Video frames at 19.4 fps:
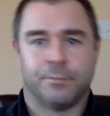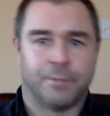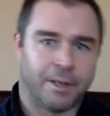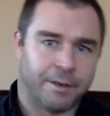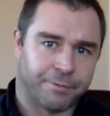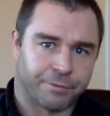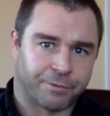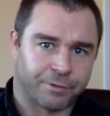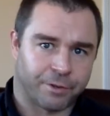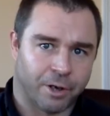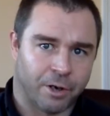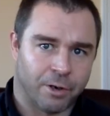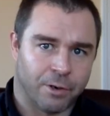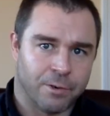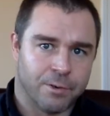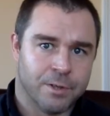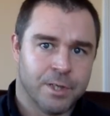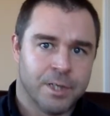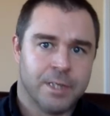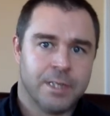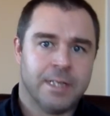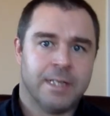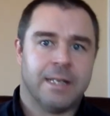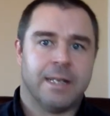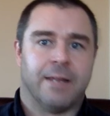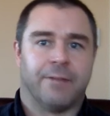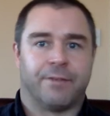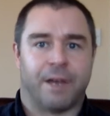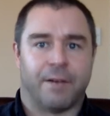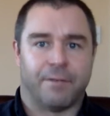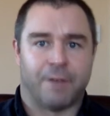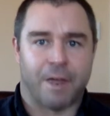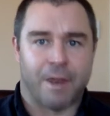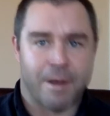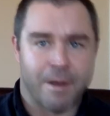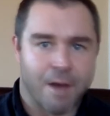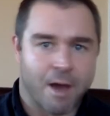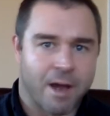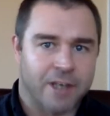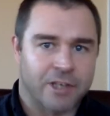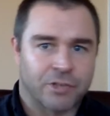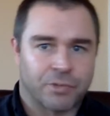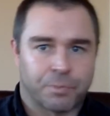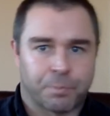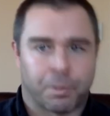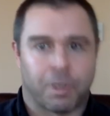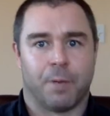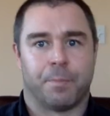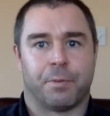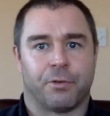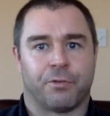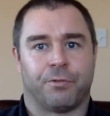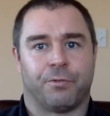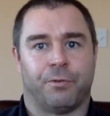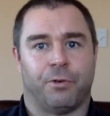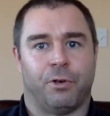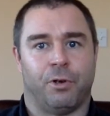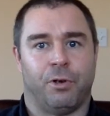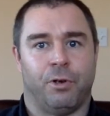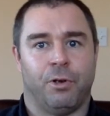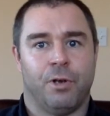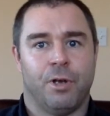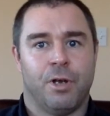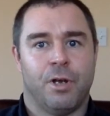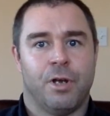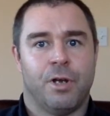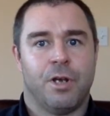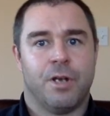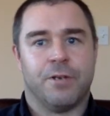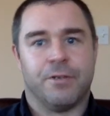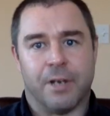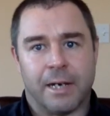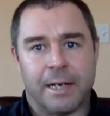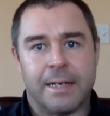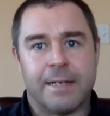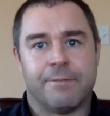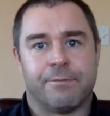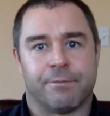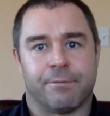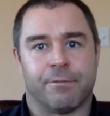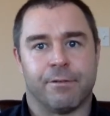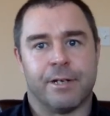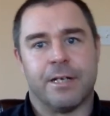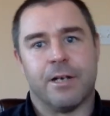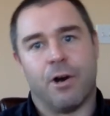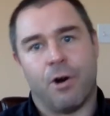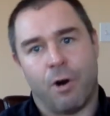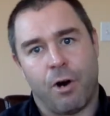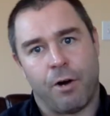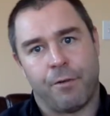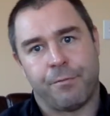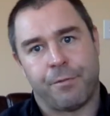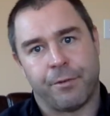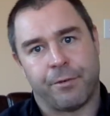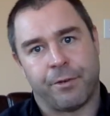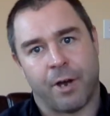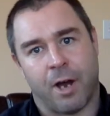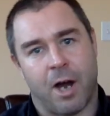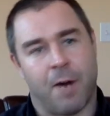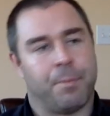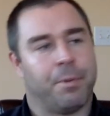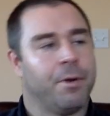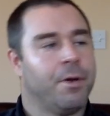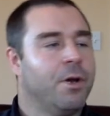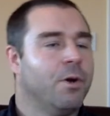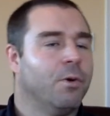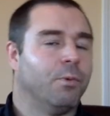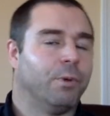If so, let's have a nice, purposeful delivery off the top.